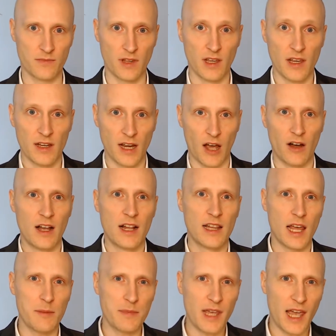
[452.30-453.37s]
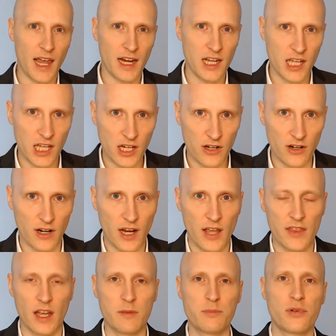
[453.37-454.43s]
Now, let me add here
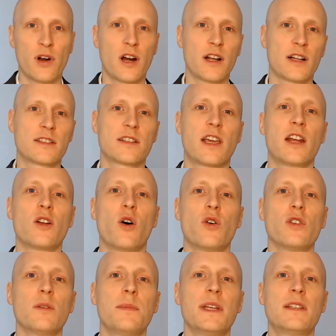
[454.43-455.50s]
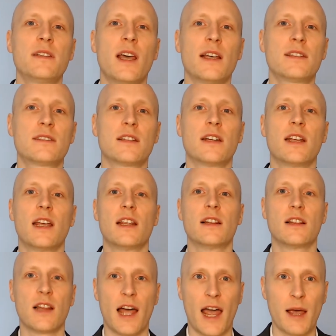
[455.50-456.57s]
that products can only be tested in
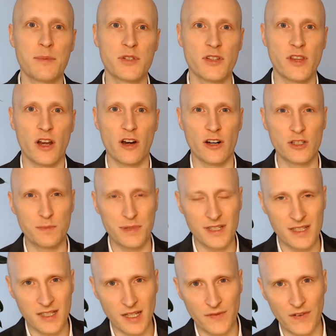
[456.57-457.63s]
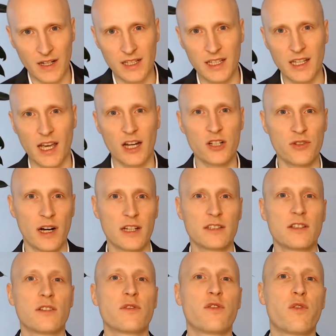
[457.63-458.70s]
labs that are specifically
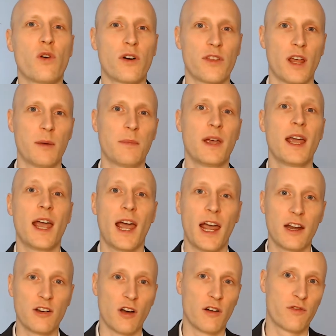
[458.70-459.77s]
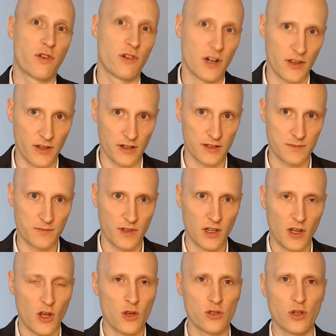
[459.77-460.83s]
accredited for them and not for others.
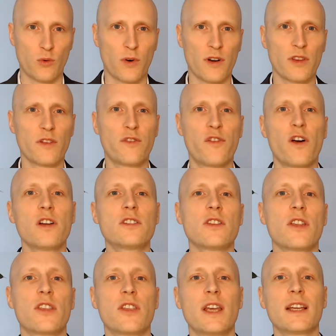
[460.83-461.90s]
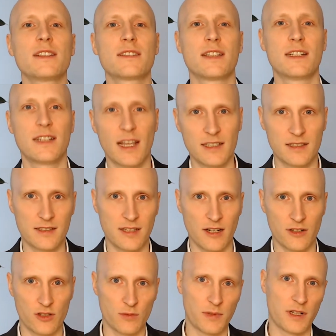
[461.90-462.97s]
So one of the first things necessary
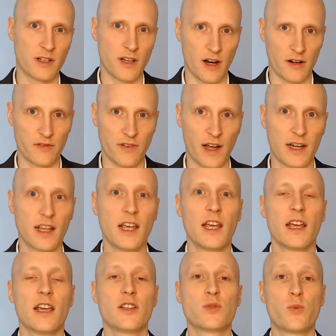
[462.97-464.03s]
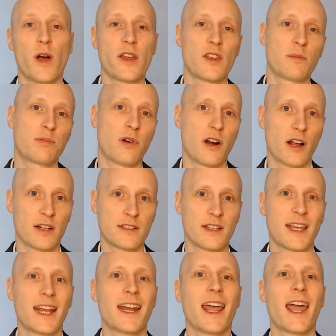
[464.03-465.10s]
to be clarified is whether product
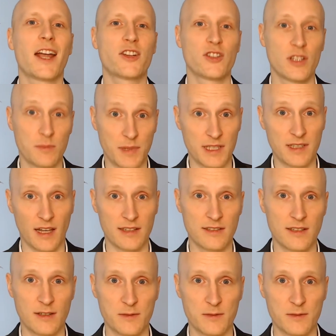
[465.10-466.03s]
can actually be tested.